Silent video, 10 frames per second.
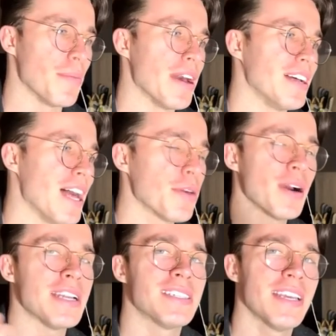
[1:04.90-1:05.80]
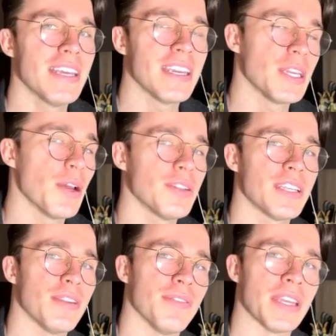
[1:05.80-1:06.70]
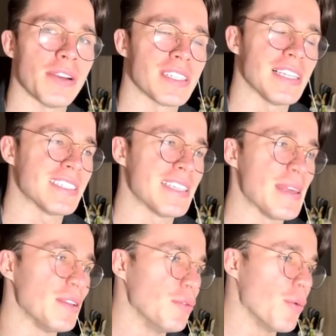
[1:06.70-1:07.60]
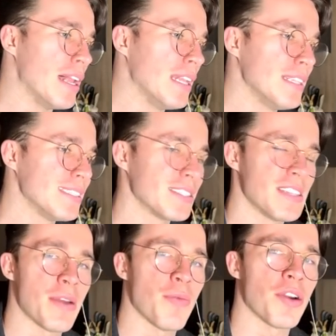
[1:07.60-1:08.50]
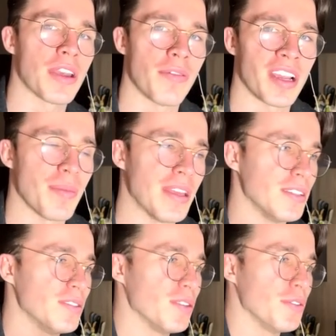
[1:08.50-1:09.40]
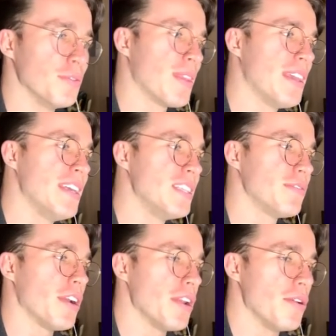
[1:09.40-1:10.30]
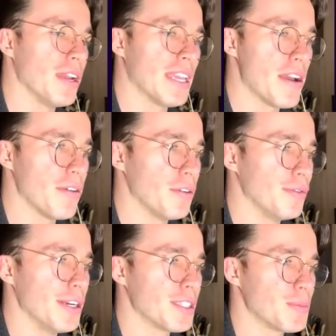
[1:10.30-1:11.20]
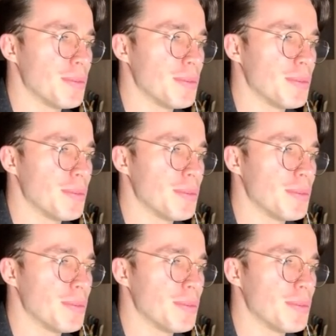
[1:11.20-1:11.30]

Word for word: come out. Otherwise, you don't see the videos unless they do well because they won't get recommended to you. It's very annoying how it all works.